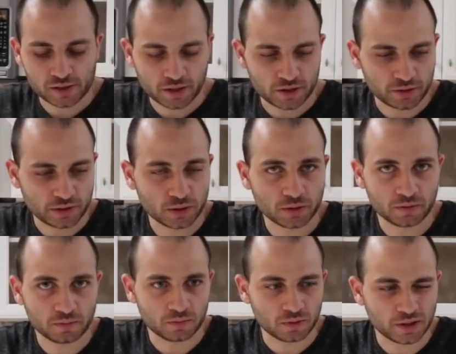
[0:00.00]
like the little
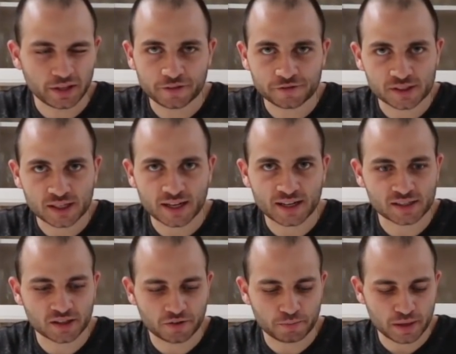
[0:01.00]
leaves, I guess,
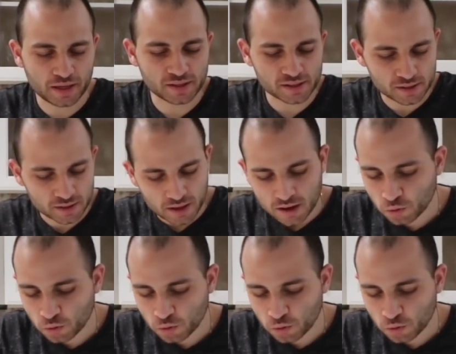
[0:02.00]
the pins.